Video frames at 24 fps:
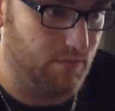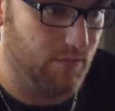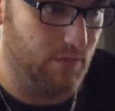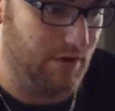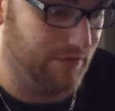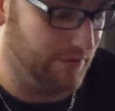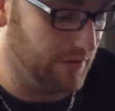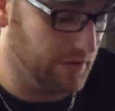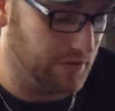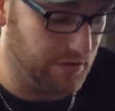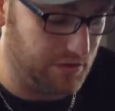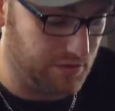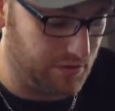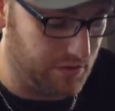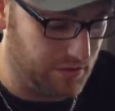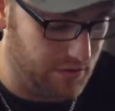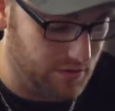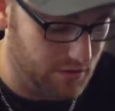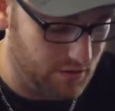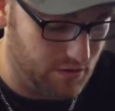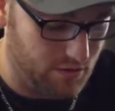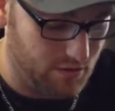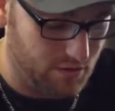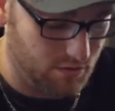if I were doing
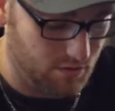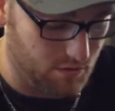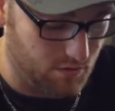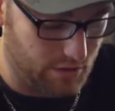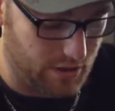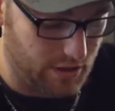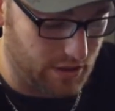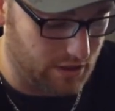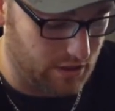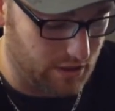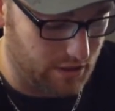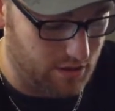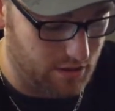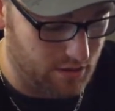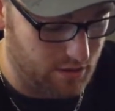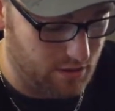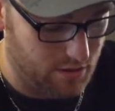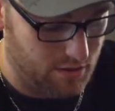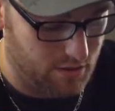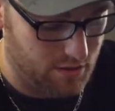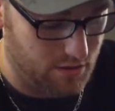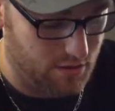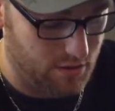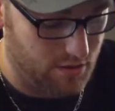one-handed.
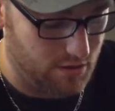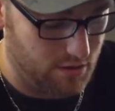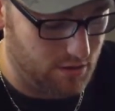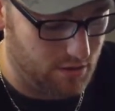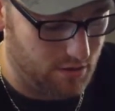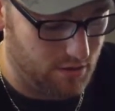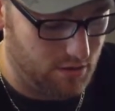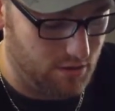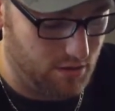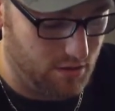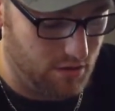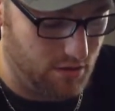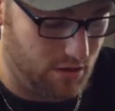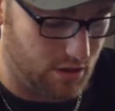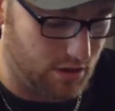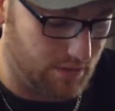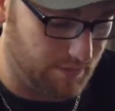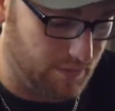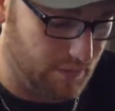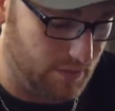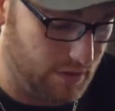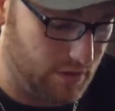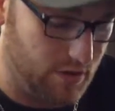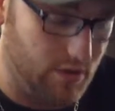
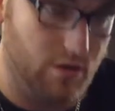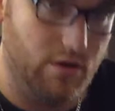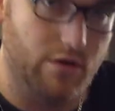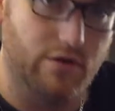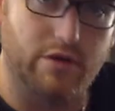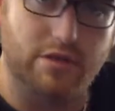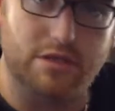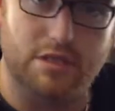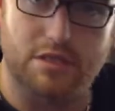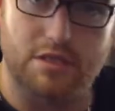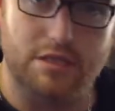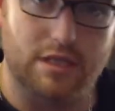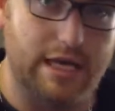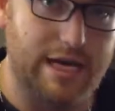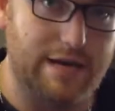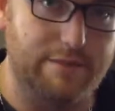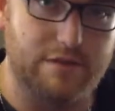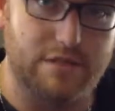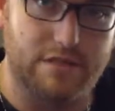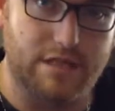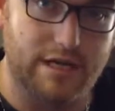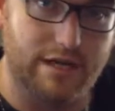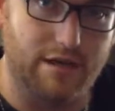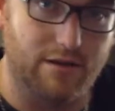There's a slap
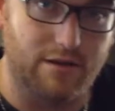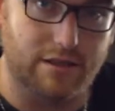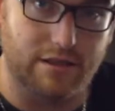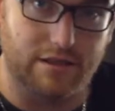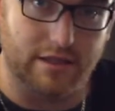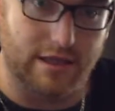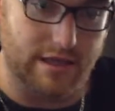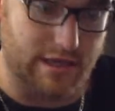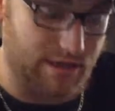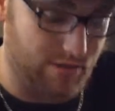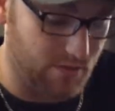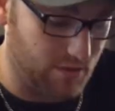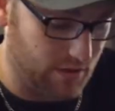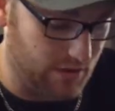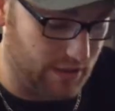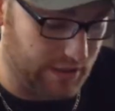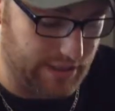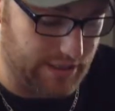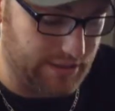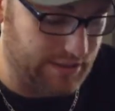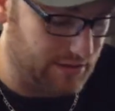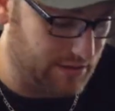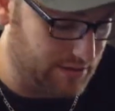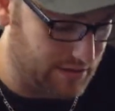style like that where
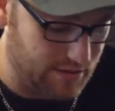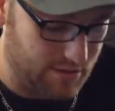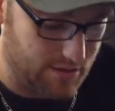guys